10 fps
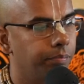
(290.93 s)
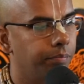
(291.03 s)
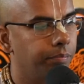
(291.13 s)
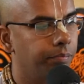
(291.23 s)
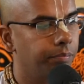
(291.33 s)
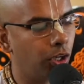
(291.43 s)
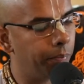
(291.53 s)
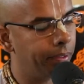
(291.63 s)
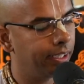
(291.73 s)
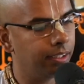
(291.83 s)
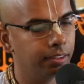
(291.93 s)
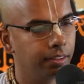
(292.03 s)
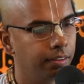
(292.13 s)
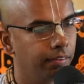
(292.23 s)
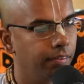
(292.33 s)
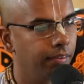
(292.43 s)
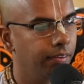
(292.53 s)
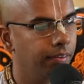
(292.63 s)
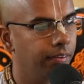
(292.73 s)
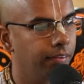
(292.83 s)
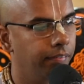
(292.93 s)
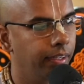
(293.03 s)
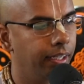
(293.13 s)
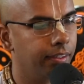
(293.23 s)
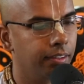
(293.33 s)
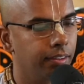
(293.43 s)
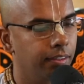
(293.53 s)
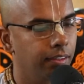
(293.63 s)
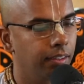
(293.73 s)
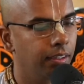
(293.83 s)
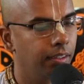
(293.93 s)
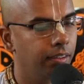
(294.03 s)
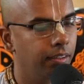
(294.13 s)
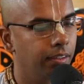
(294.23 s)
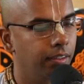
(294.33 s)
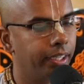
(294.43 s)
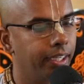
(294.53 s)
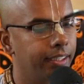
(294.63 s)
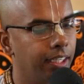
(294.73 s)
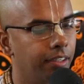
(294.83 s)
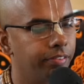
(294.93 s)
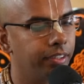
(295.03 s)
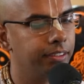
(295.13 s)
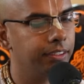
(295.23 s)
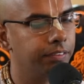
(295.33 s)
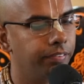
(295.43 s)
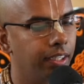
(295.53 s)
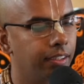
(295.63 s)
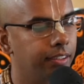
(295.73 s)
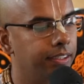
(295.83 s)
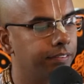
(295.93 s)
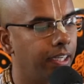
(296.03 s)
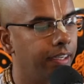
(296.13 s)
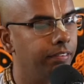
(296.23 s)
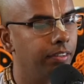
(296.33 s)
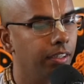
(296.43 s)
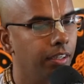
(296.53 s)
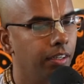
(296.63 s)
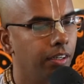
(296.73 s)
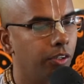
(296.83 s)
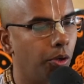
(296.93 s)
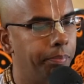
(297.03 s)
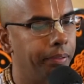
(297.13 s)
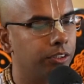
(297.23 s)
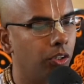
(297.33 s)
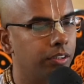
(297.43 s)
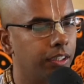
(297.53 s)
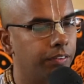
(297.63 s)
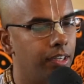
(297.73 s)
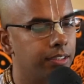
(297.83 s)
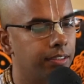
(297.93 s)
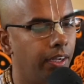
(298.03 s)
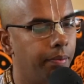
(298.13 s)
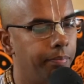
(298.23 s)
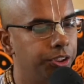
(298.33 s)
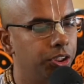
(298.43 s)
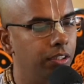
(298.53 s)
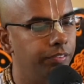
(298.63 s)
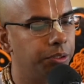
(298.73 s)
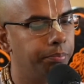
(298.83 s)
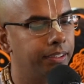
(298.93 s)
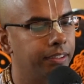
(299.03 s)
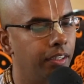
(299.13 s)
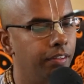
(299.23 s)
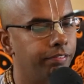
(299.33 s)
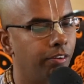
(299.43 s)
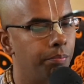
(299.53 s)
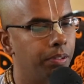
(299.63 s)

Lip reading: we stopped here where we were looking at the references where these 5 topics or tattvas are mentioned, which basically form the